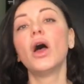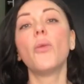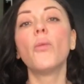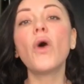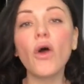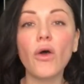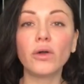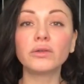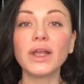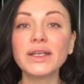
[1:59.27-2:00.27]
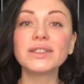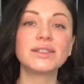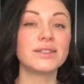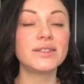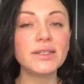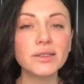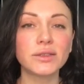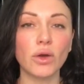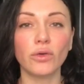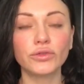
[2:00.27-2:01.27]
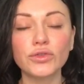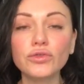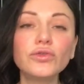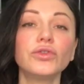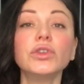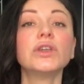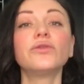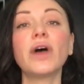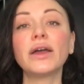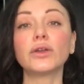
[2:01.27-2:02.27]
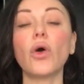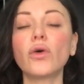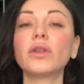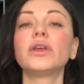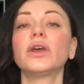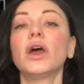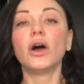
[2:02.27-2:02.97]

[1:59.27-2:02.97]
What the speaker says: more or less seeds of truth you can find only